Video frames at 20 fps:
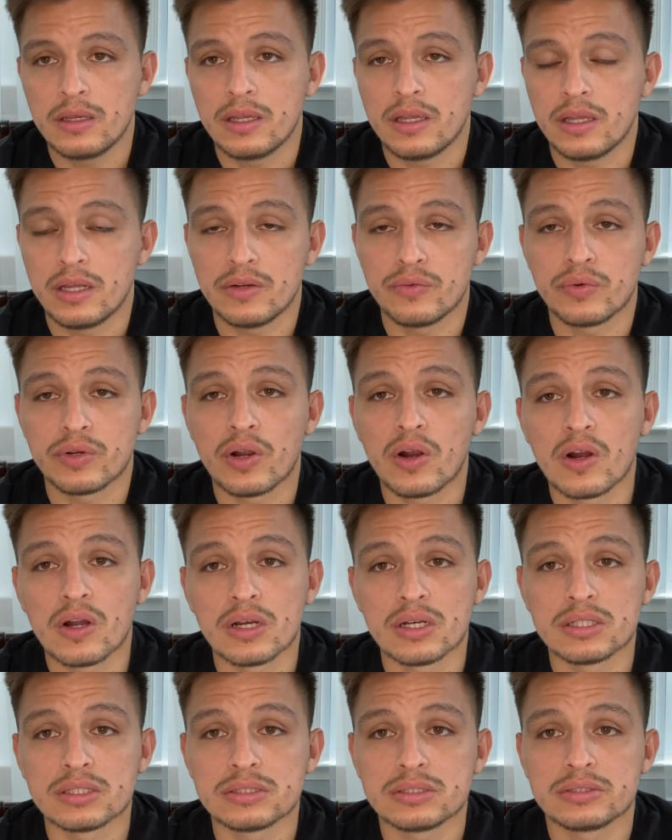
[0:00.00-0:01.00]
And
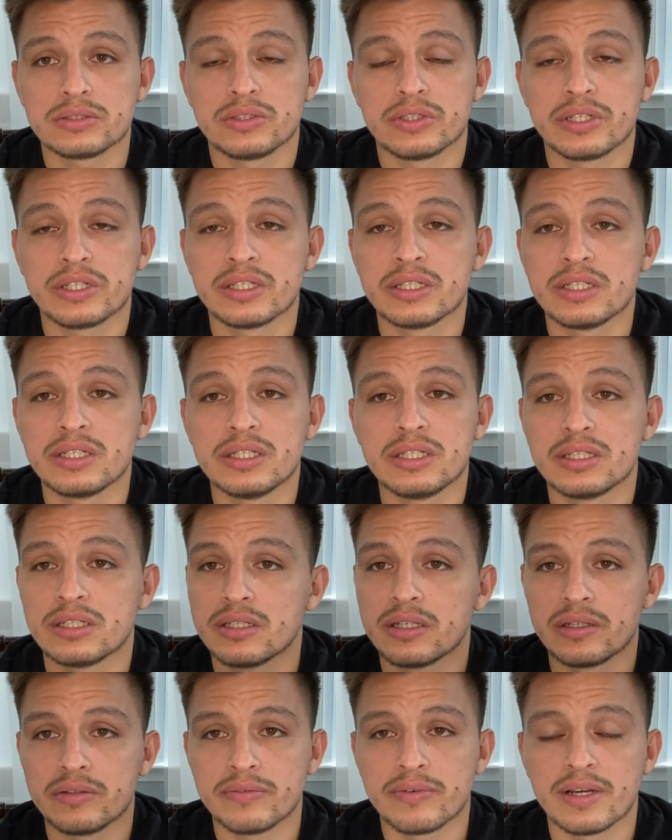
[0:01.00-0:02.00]
regardless, you're gonna need
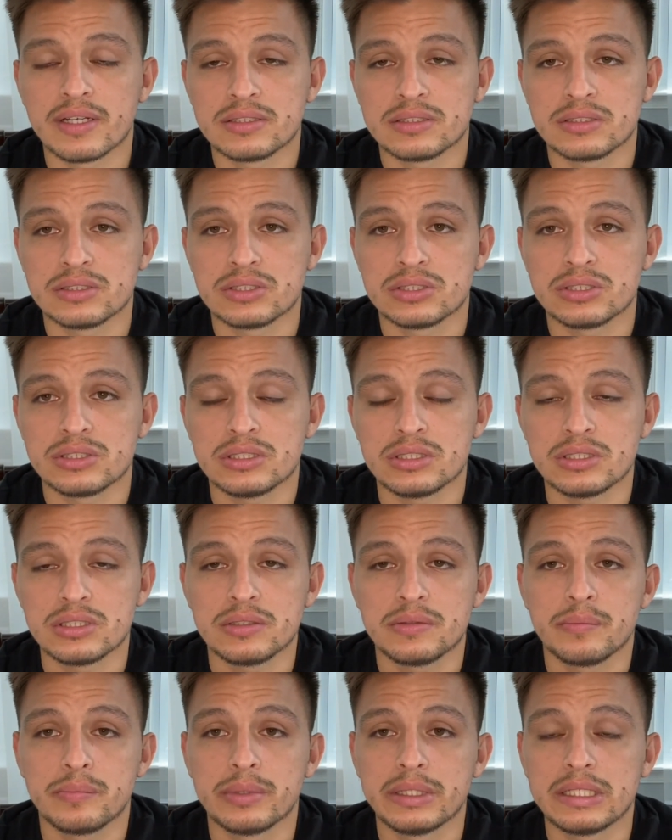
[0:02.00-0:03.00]
an advising
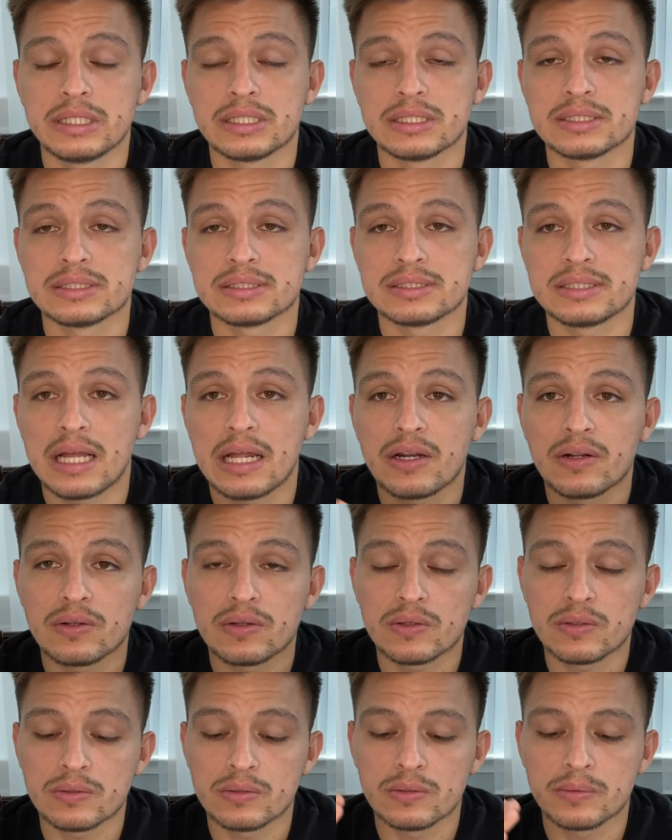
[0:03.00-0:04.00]
sheet, because
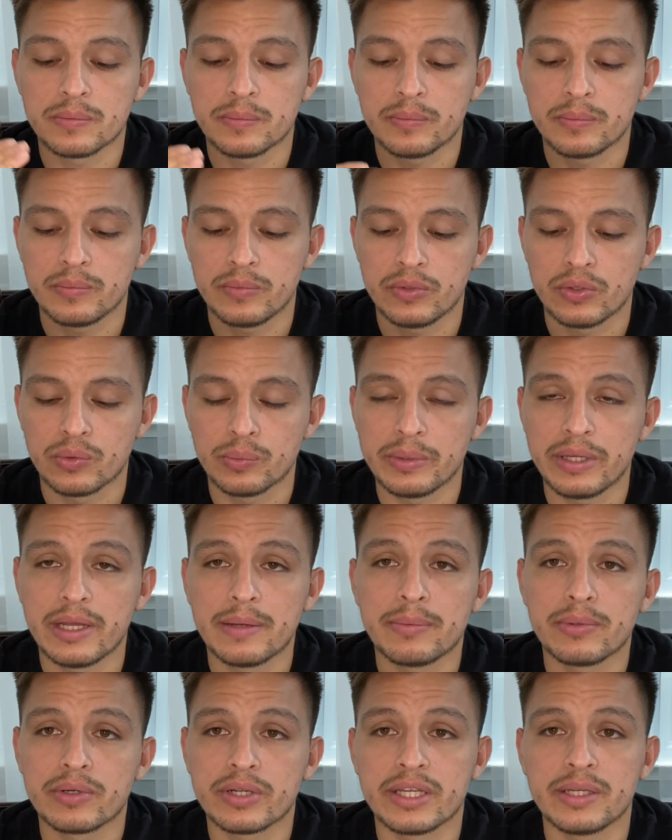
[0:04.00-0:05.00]
you'll be
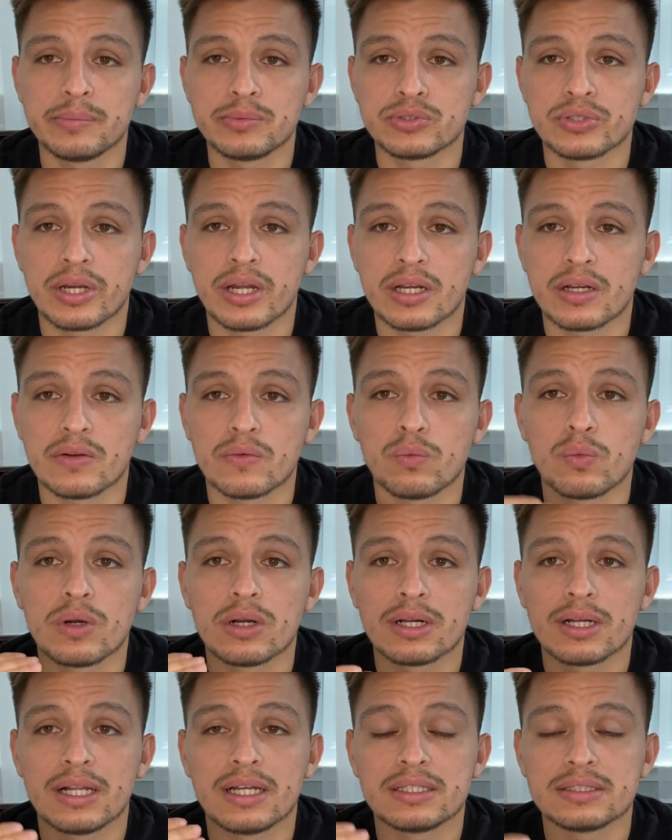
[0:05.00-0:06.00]
able to keep track of
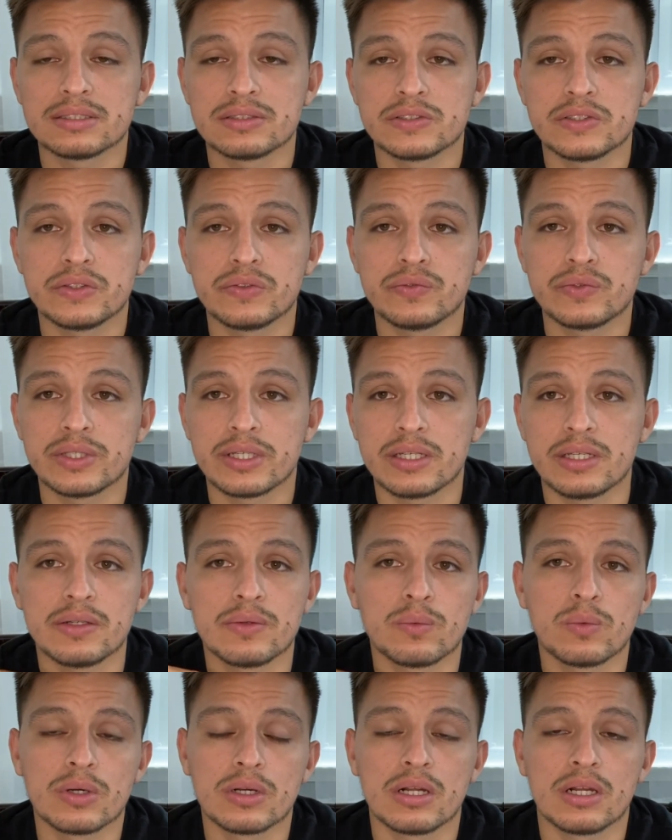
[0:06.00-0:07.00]
what classes you've taken
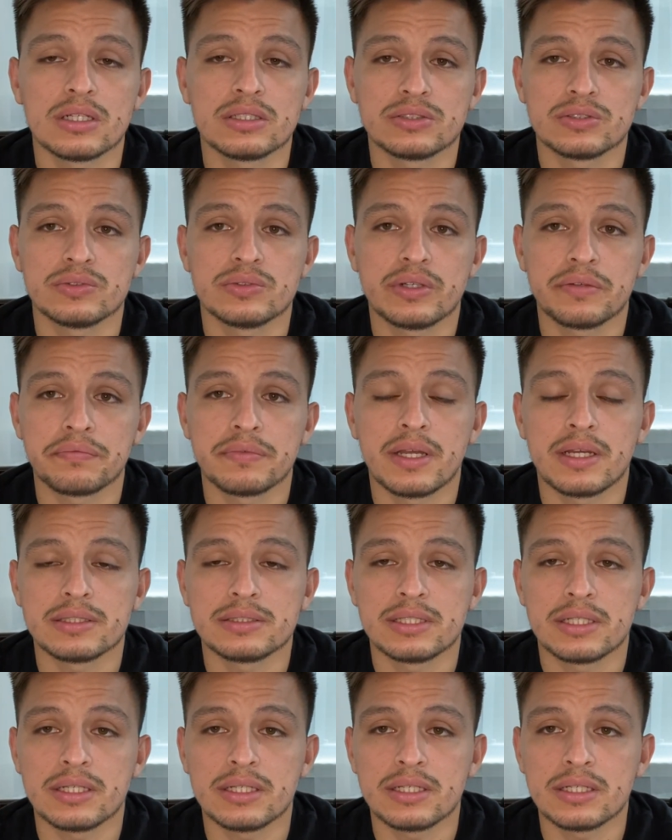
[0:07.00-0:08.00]
and what classes you have not
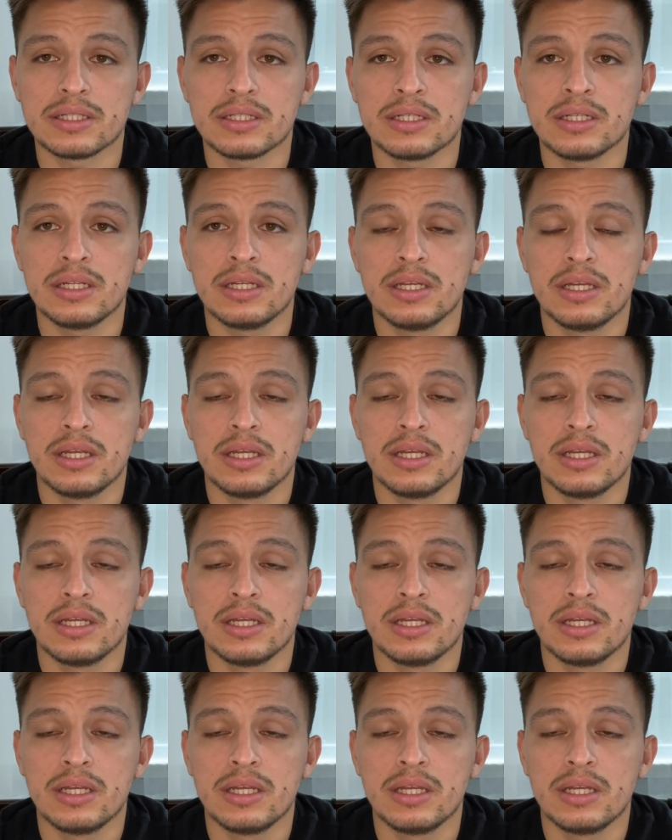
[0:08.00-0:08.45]
taken.